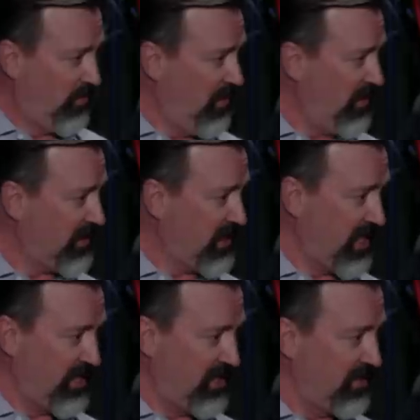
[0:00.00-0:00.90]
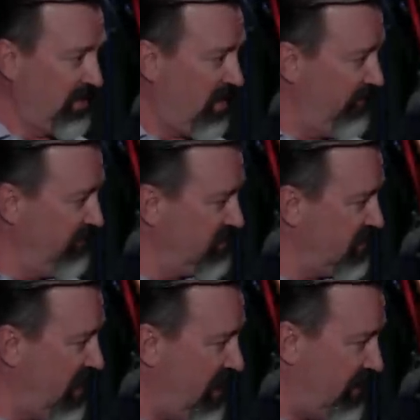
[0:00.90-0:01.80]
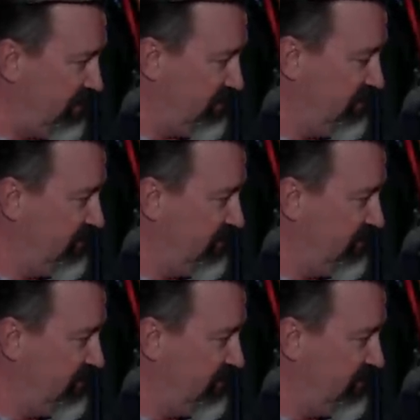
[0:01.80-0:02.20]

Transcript: What kind of love is that?